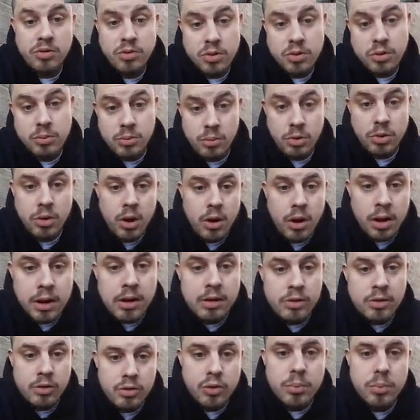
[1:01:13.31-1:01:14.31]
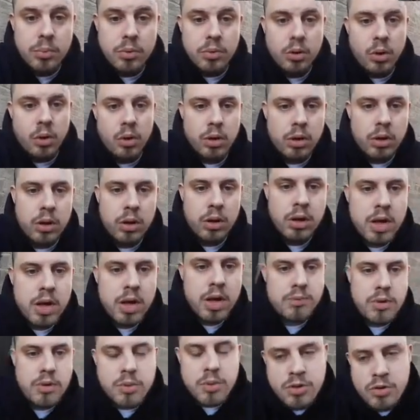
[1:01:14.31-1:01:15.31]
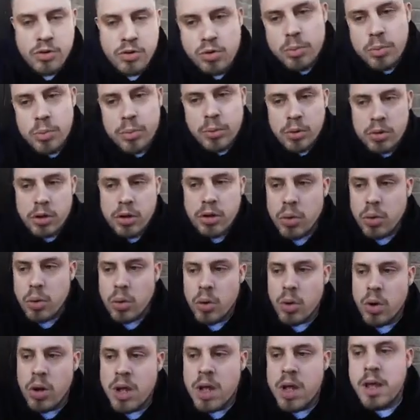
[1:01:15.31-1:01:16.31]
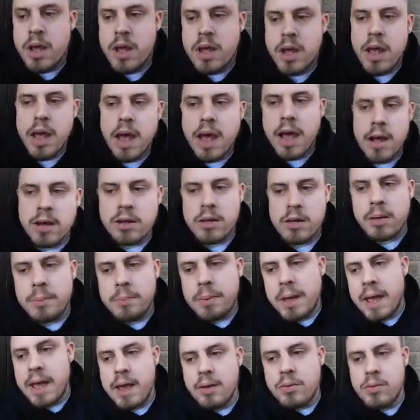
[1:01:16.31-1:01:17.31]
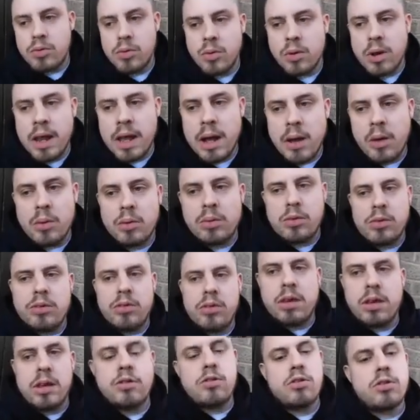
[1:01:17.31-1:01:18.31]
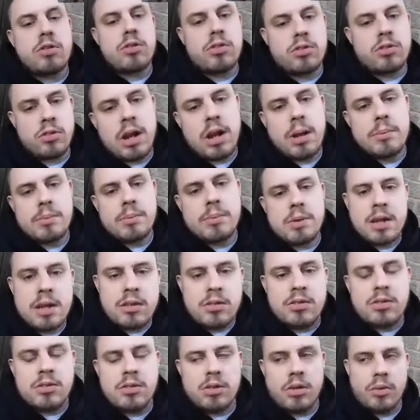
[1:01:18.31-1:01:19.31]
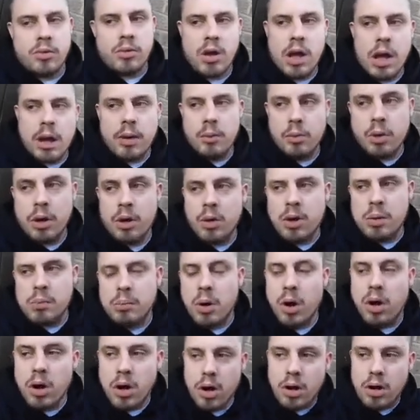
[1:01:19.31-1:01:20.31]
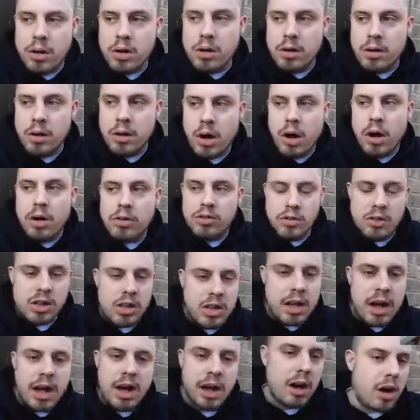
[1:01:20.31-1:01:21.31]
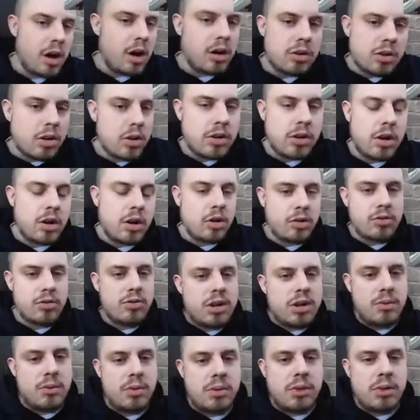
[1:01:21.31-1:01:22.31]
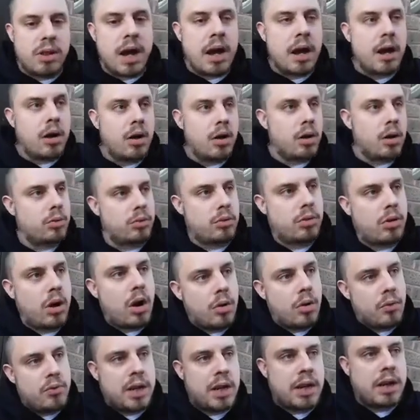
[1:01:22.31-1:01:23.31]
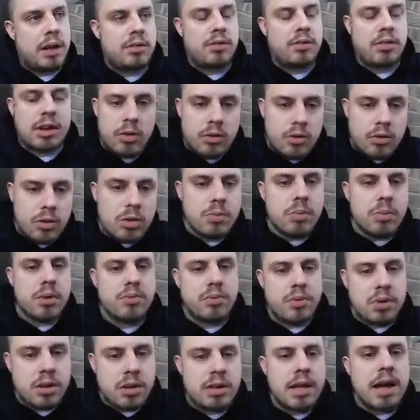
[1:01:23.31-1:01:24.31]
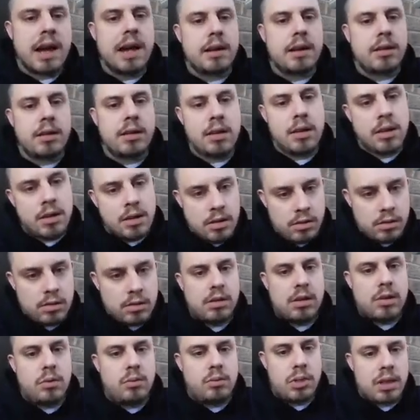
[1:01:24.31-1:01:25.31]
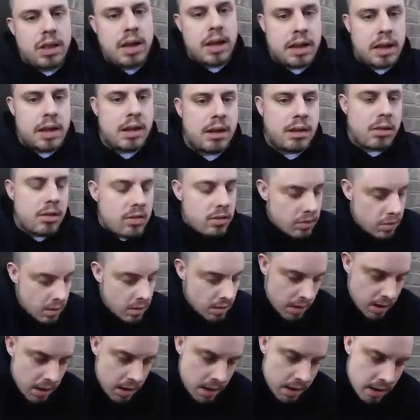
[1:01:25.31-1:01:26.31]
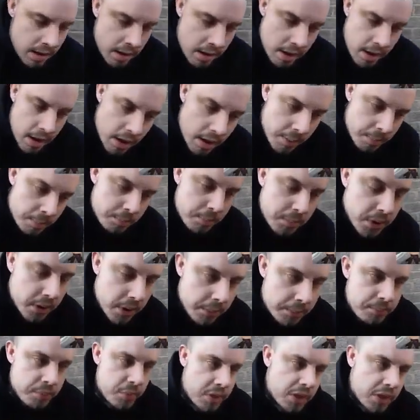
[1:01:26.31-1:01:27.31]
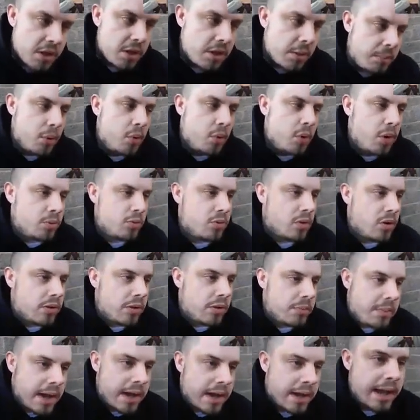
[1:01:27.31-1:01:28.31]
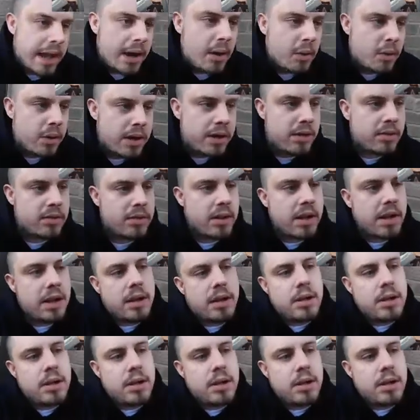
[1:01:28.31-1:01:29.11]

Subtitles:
were in trouble, like if you were in trouble by the law, and the parents allow teachers slap your kids and stuff like that. Well, in my eye, I see that. I don't agree with that. I think it's down to the mother and the dad to deal with their kids. But the point I'm trying to make out is that